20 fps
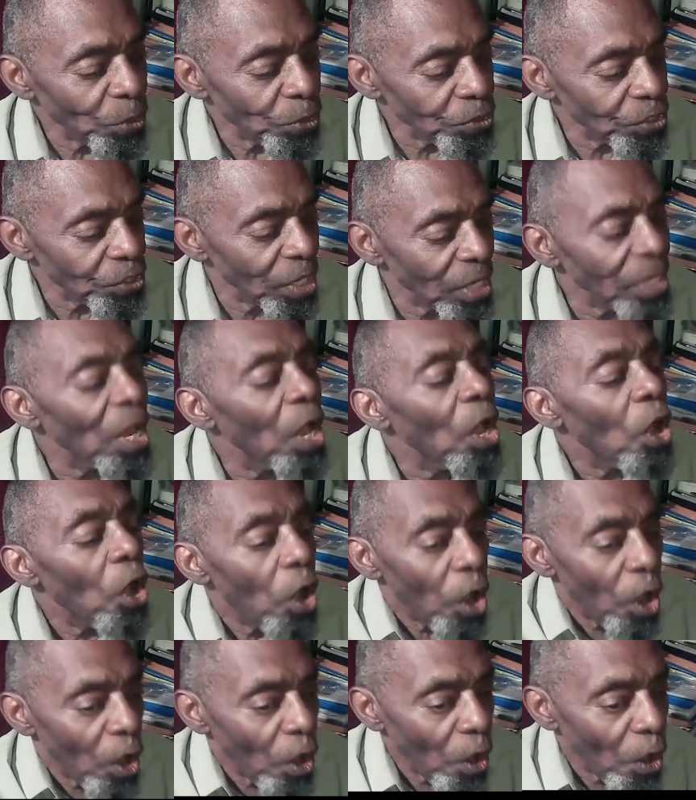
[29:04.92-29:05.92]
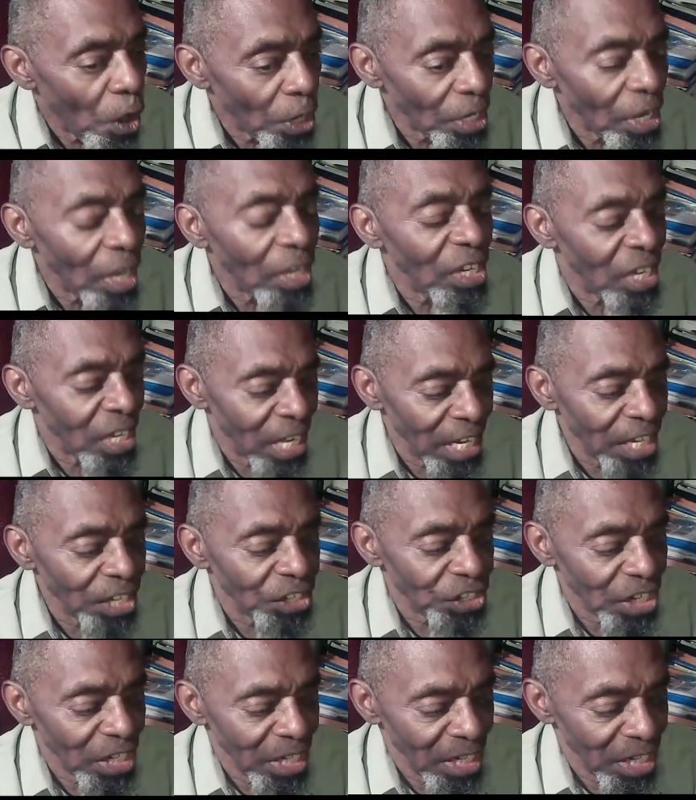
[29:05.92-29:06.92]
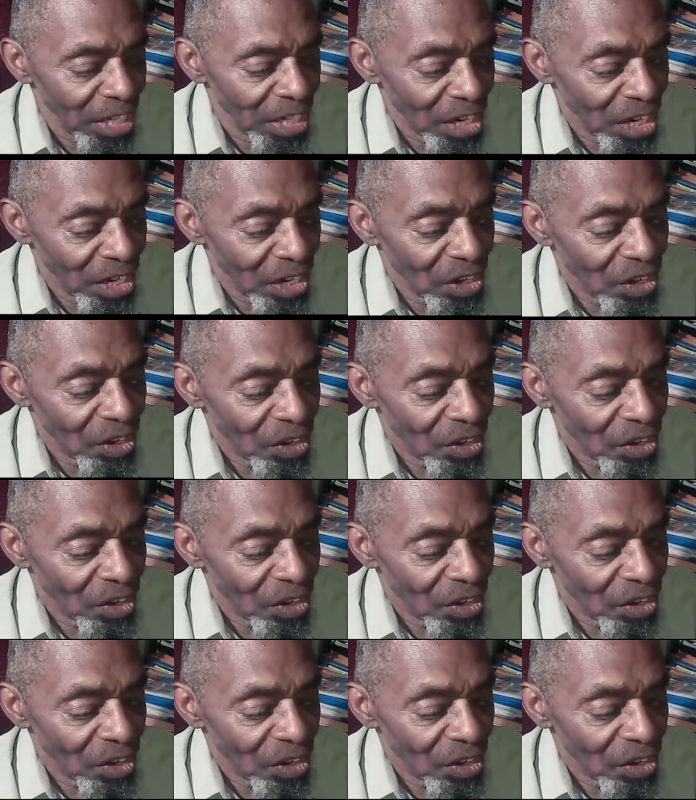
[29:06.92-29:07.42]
post it on LinkedIn.